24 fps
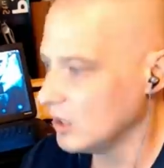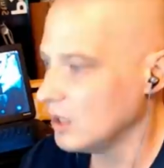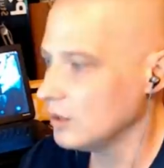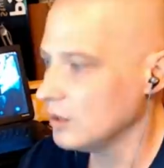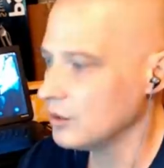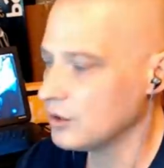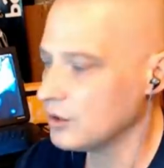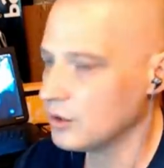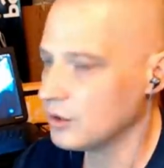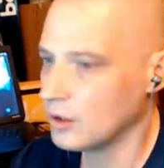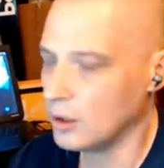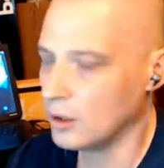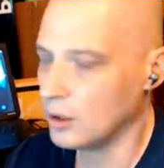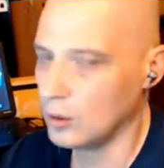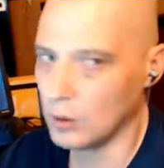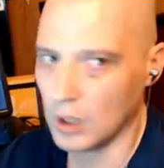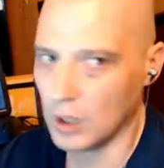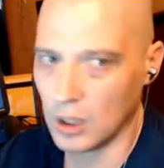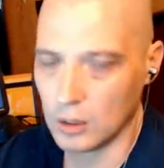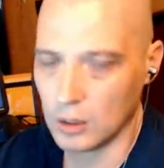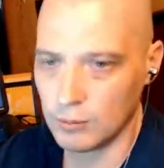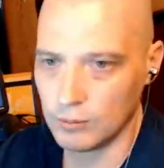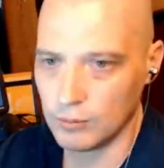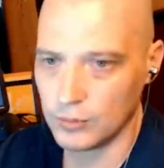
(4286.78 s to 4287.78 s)
Uh,
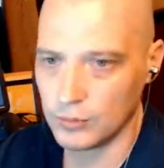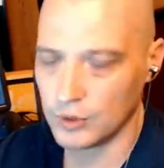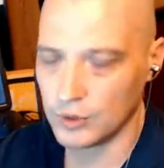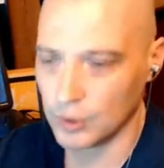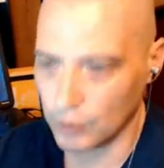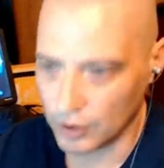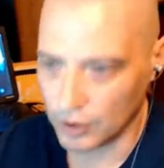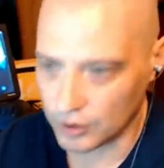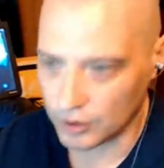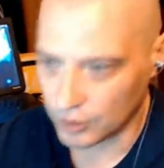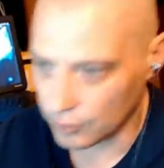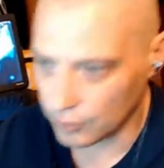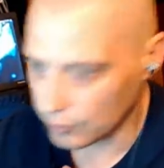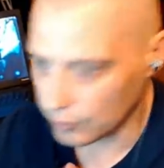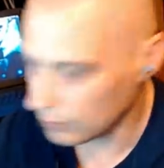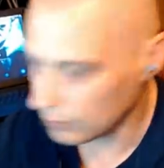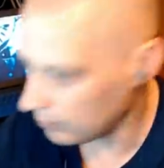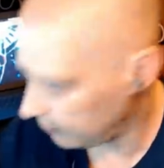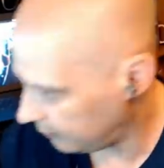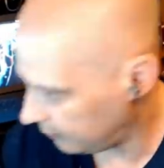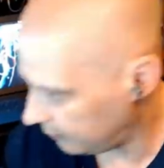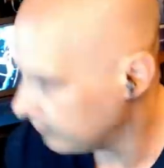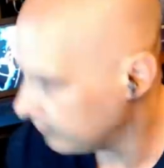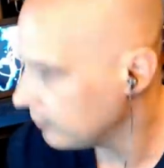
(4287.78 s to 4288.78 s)
so, uh, so this the... is
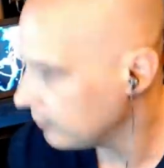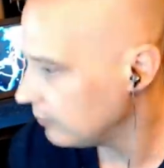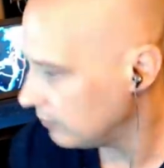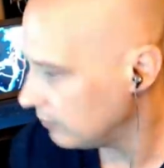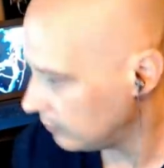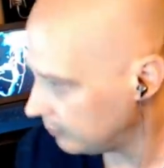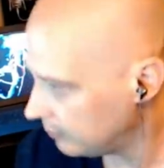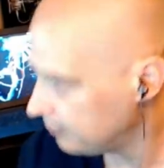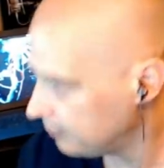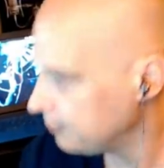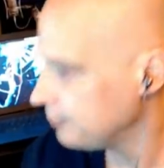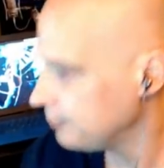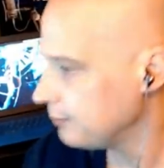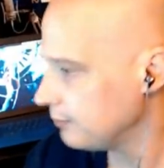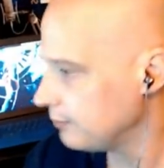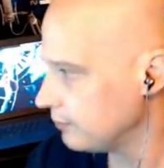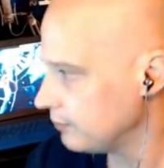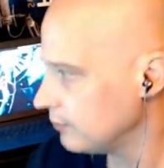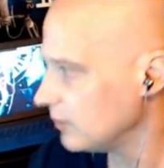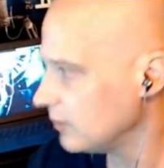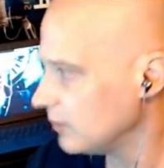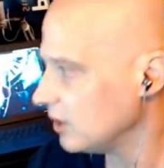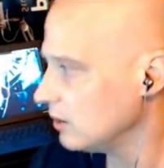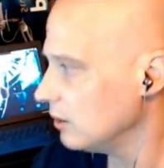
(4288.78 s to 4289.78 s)
the main difference
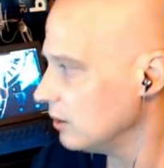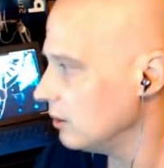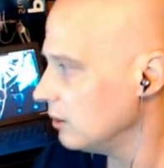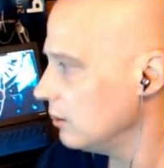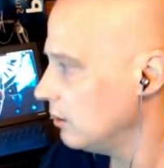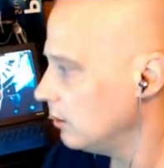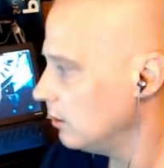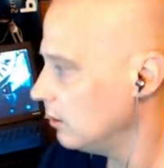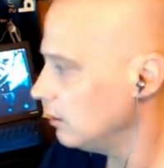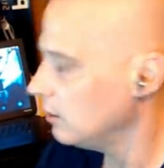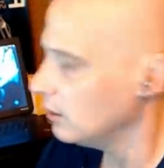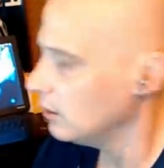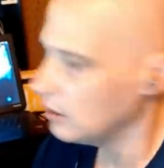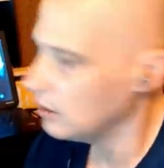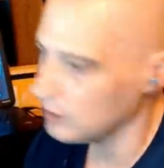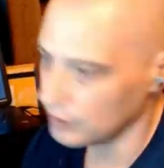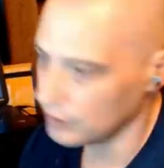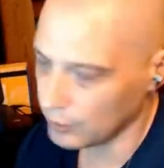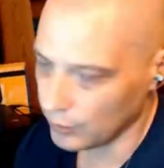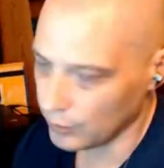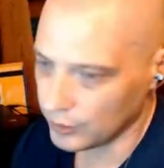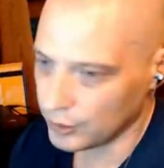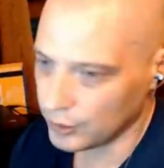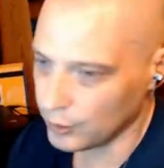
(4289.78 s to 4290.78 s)
between the yeah. two.
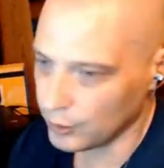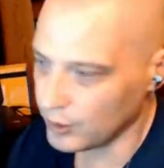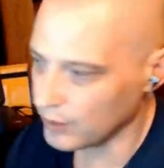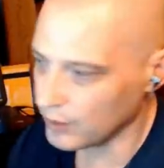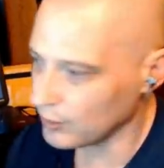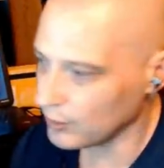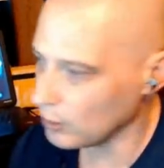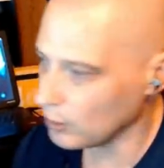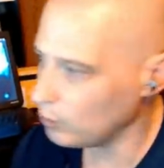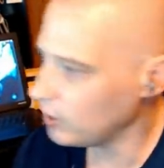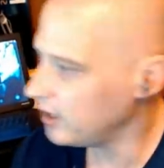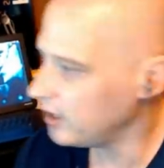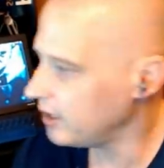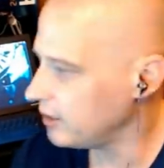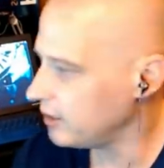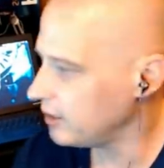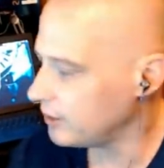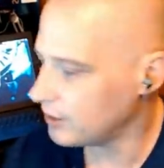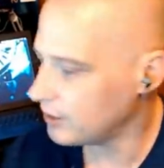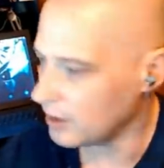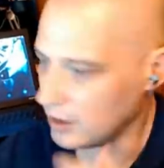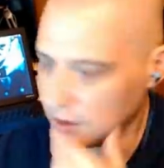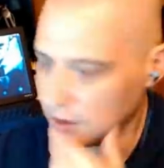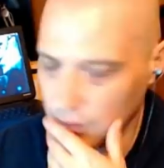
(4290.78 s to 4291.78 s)
So the two different
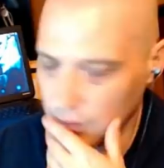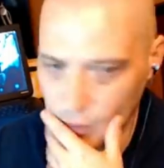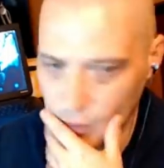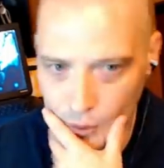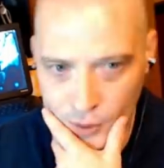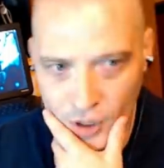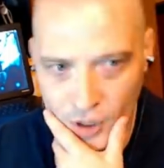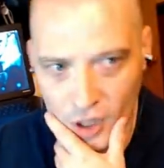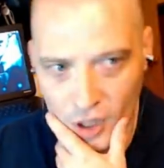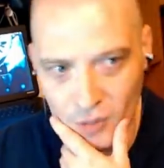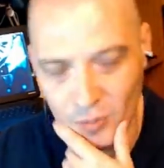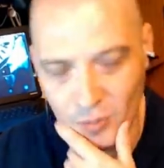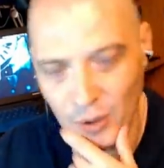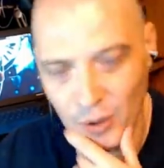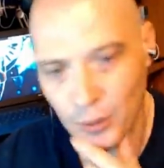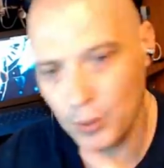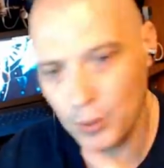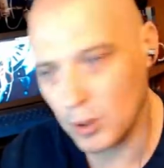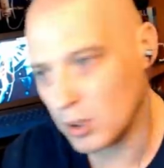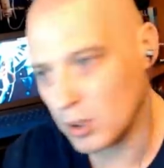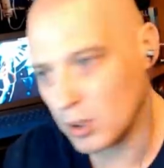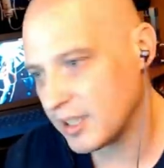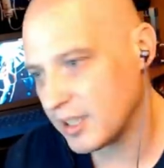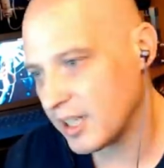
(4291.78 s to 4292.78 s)
ways uh, you talked
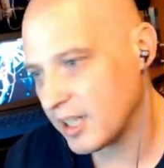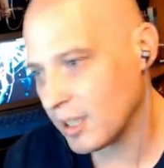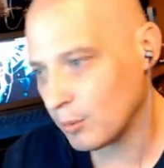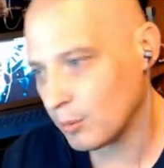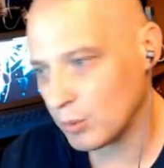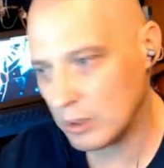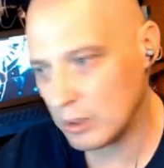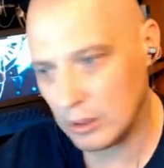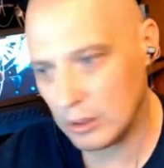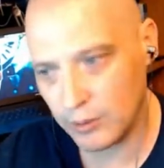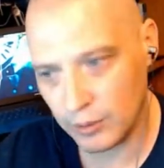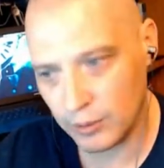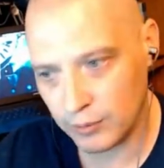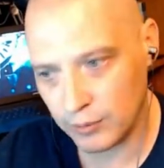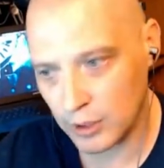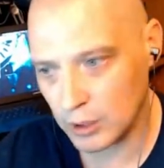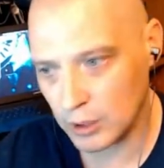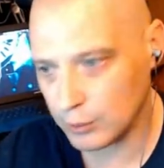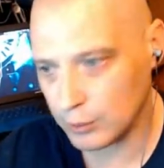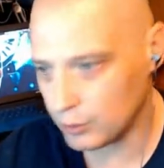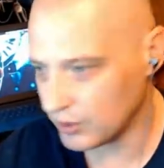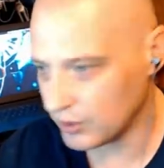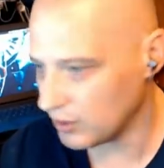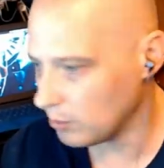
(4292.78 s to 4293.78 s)
me through on camera. The
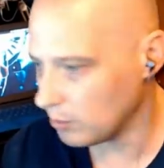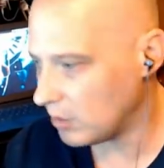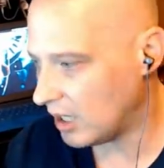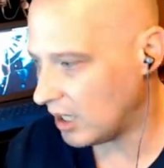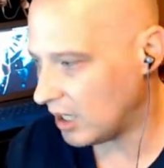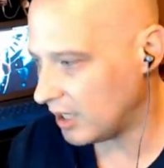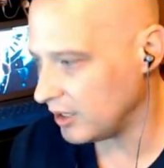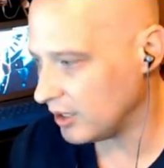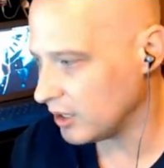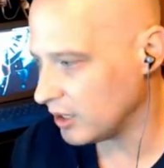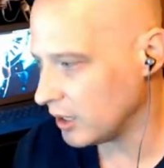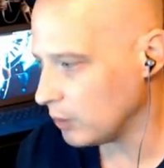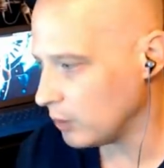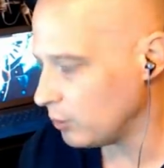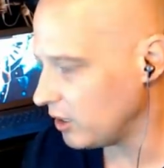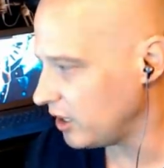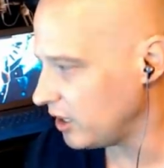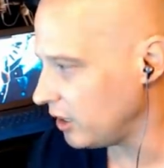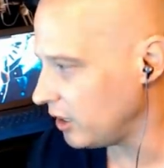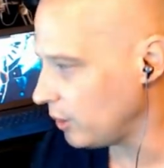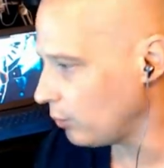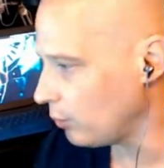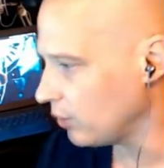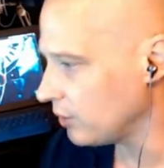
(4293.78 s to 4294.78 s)
first was the binary
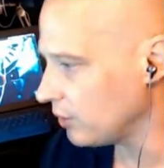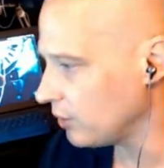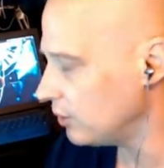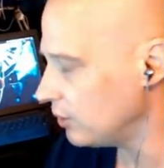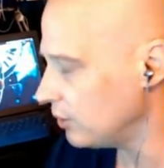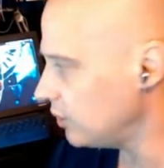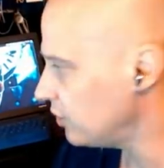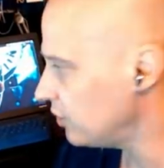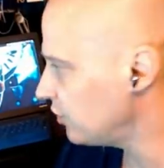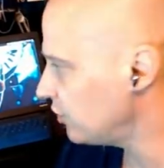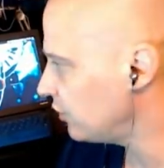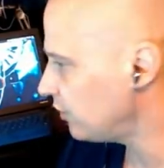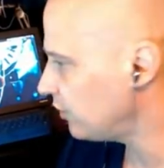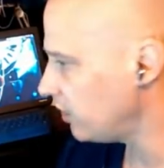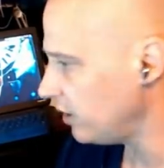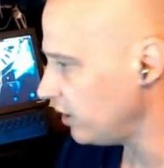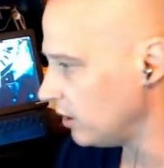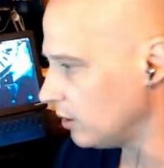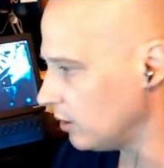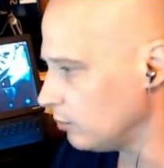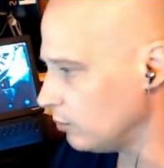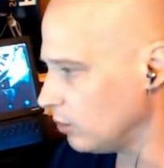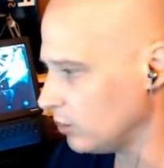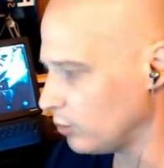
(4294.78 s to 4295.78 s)
way with just
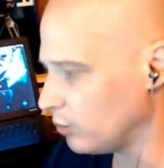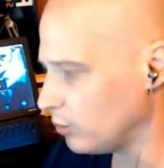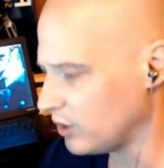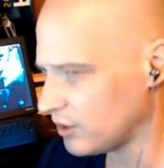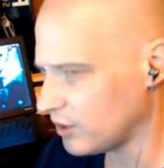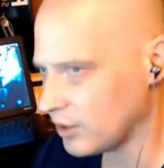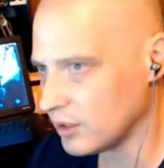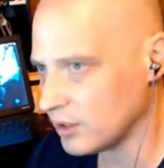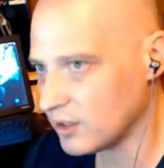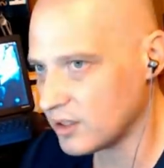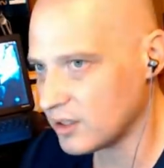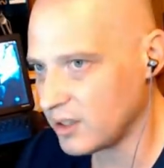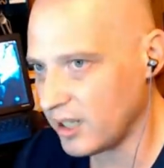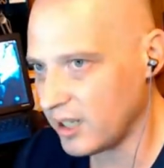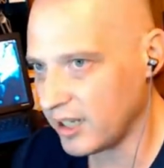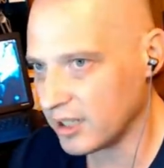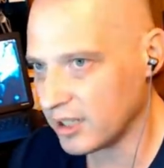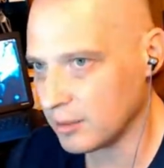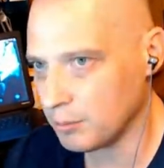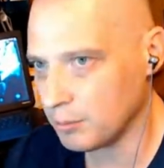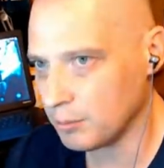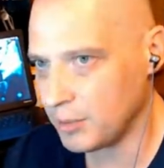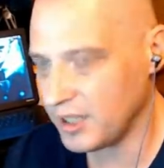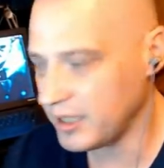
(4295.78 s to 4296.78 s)
the uh, what was it
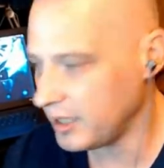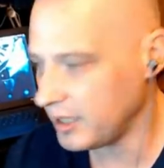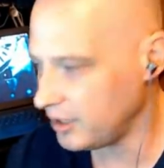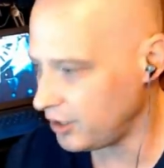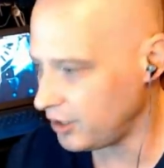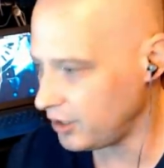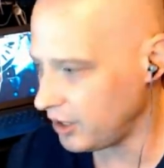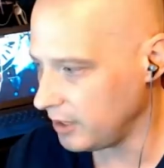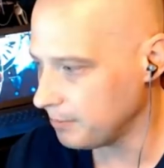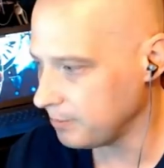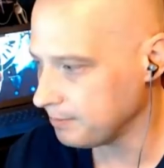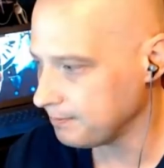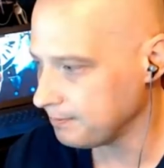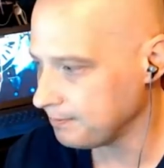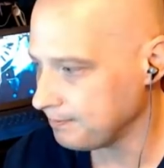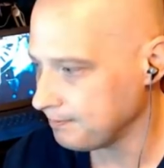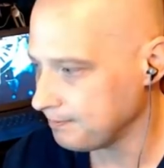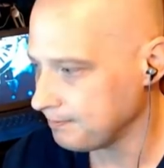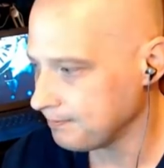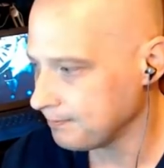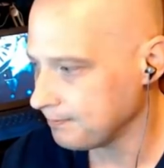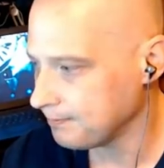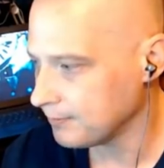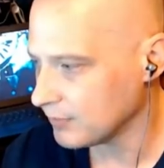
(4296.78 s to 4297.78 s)
slackpkg.
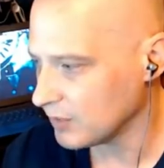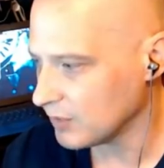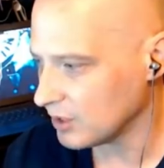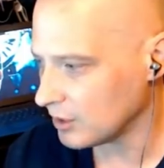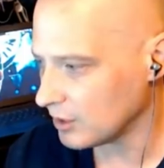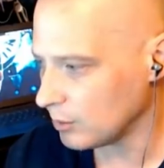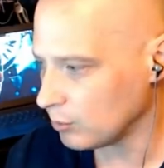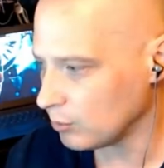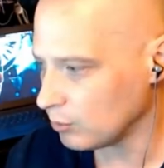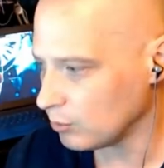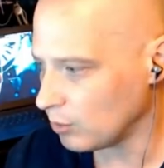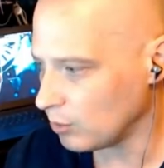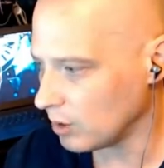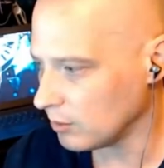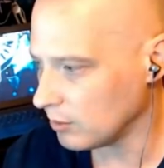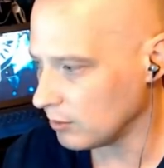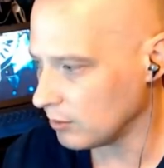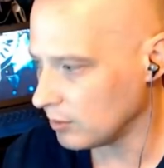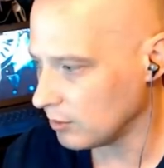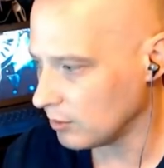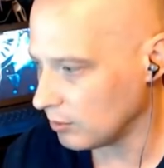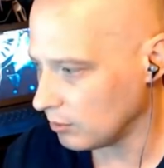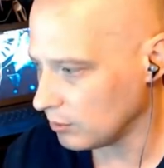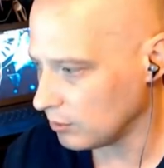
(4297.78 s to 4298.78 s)
so it
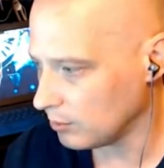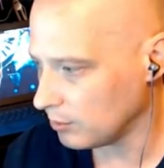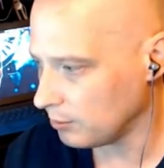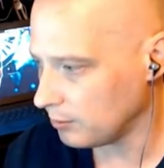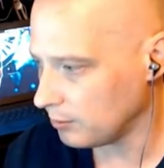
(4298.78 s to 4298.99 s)
was